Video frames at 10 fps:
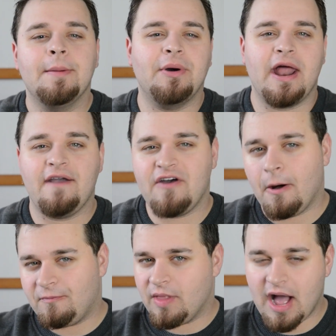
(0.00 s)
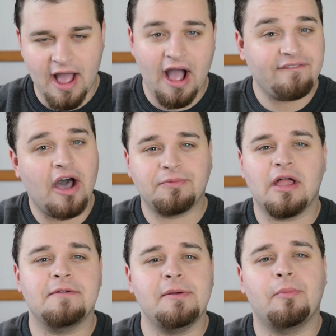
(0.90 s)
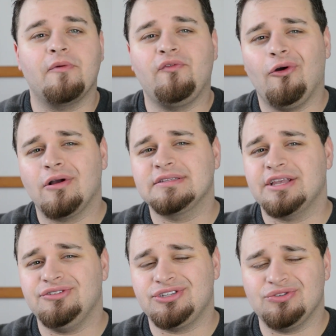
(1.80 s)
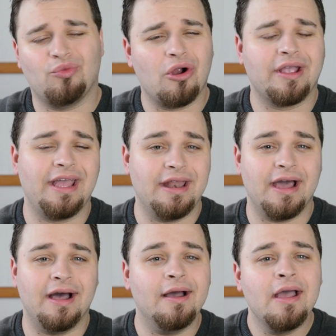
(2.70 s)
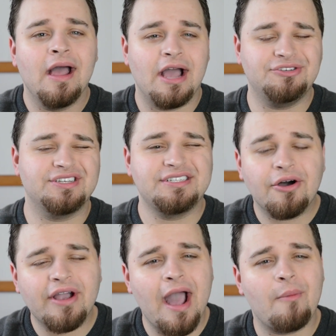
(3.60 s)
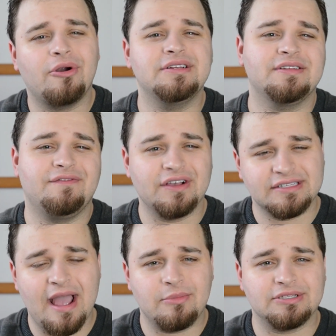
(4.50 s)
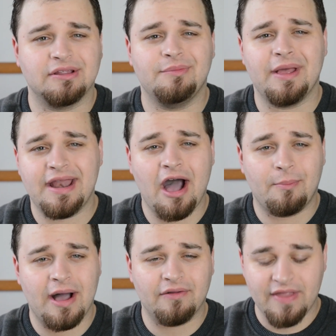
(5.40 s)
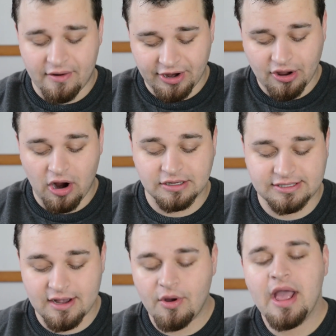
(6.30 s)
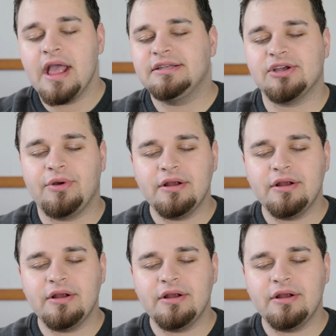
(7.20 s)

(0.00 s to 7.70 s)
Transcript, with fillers: but I've helped uh, I've helped a lot of people before because I used to work in uh, I used to sell cameras and fix cameras a little bit and help out in that regard. So so